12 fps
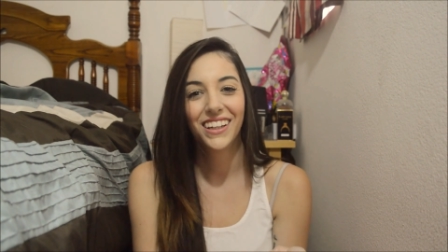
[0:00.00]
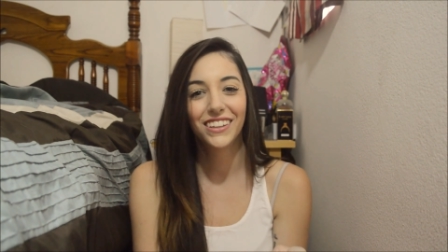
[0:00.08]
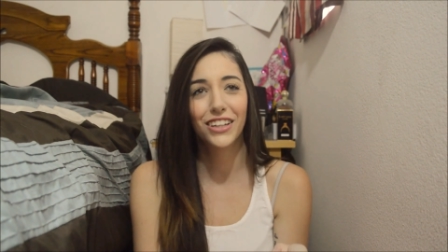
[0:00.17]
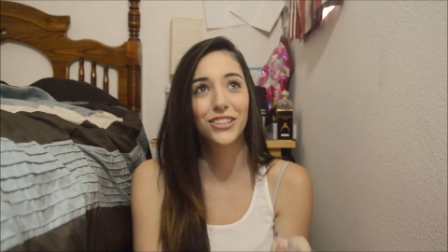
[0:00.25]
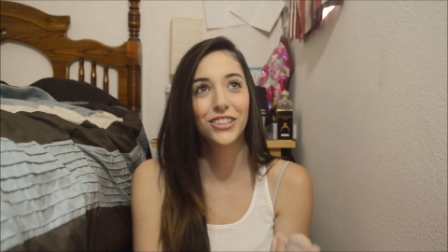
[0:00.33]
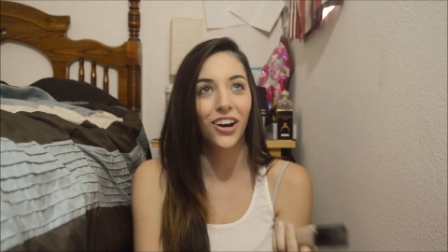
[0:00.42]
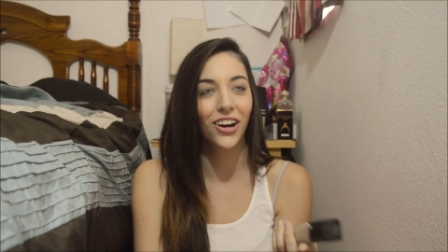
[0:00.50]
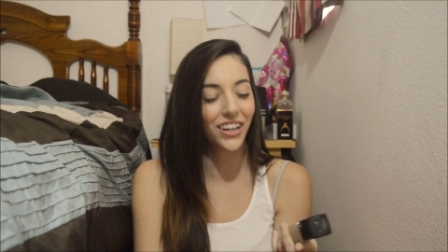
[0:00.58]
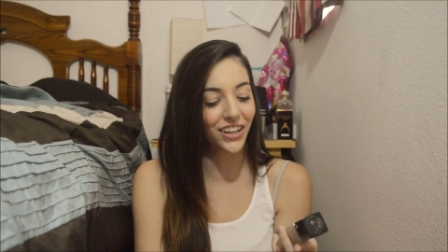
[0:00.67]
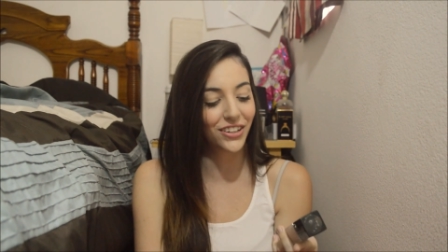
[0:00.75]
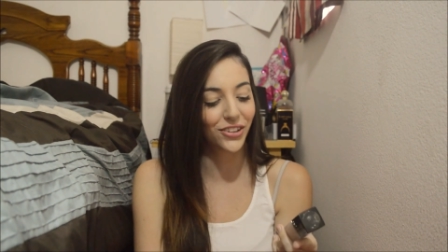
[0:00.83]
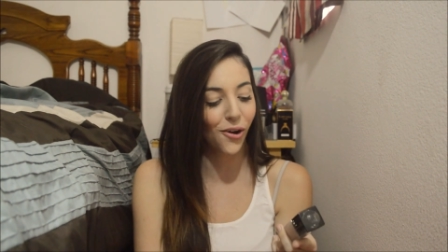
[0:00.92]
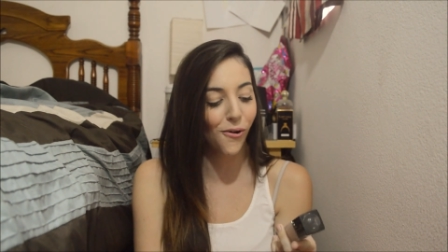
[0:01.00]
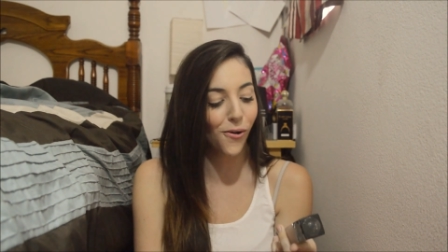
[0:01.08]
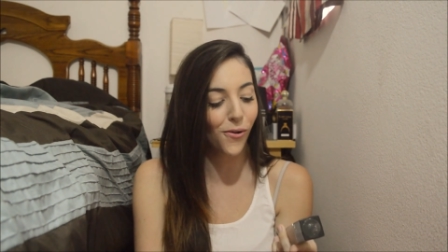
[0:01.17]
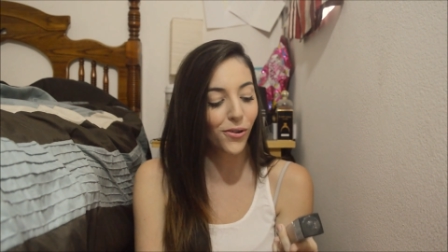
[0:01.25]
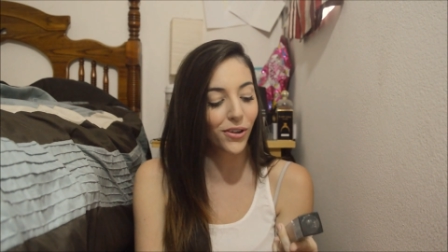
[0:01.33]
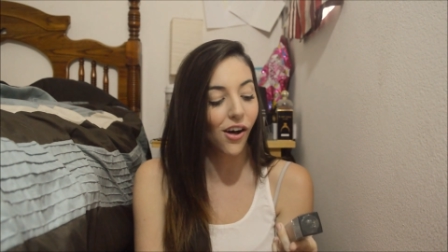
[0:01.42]
the Teinte
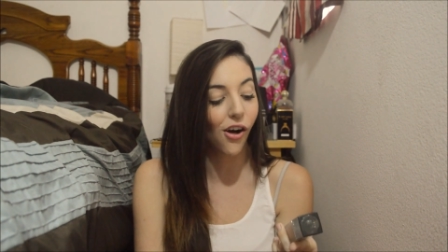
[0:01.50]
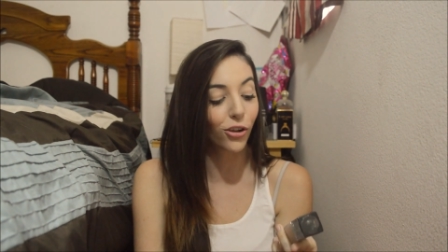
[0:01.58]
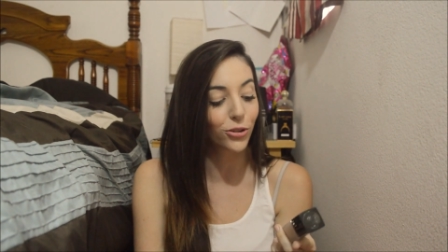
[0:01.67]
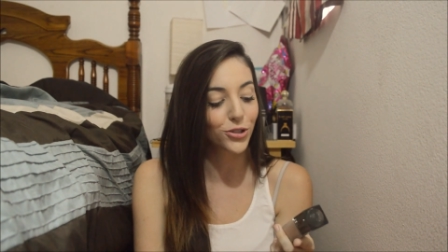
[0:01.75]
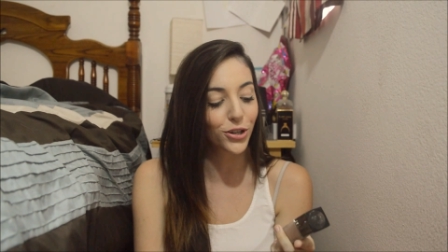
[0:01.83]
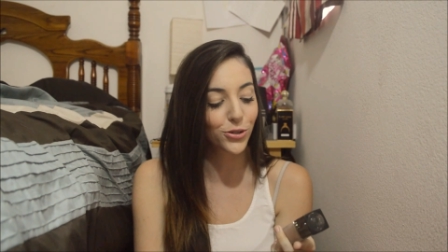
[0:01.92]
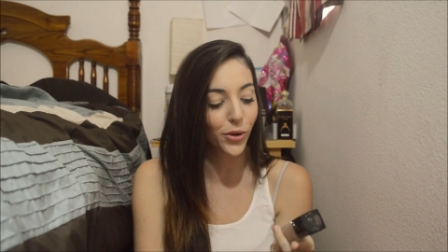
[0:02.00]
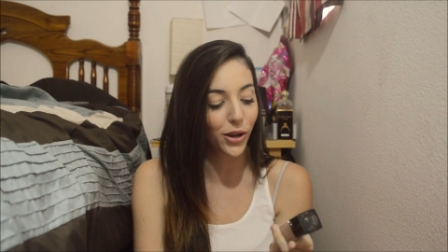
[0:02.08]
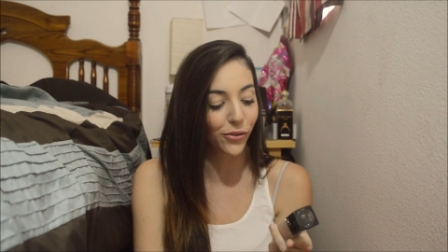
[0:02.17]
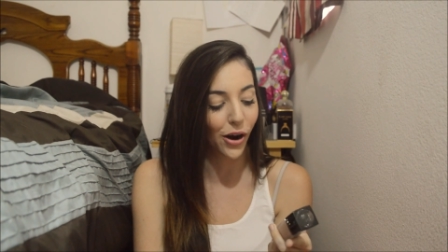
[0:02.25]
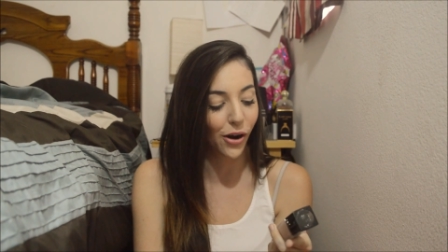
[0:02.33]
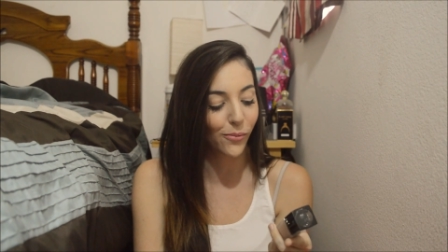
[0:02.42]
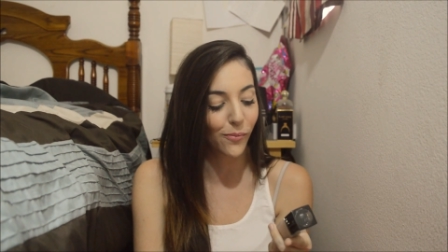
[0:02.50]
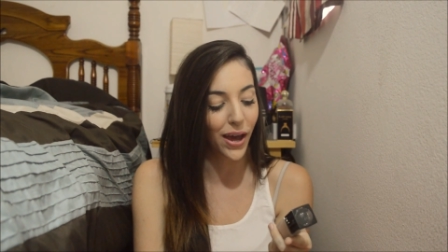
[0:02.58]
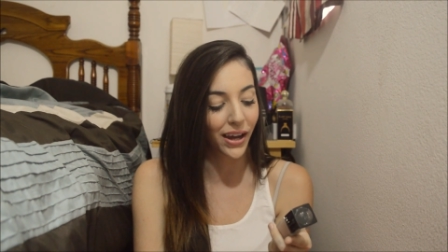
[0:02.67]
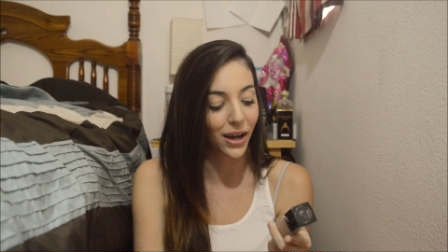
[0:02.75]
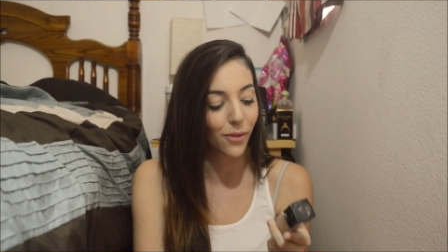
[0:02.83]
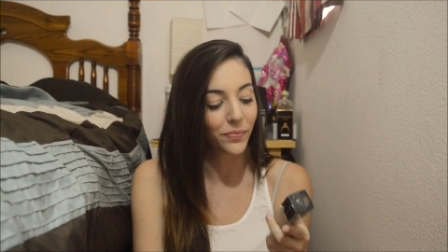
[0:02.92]
Idole Ultra 24 Hour
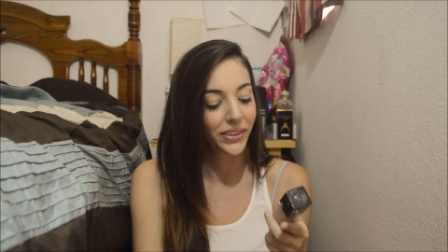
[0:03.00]
Makeup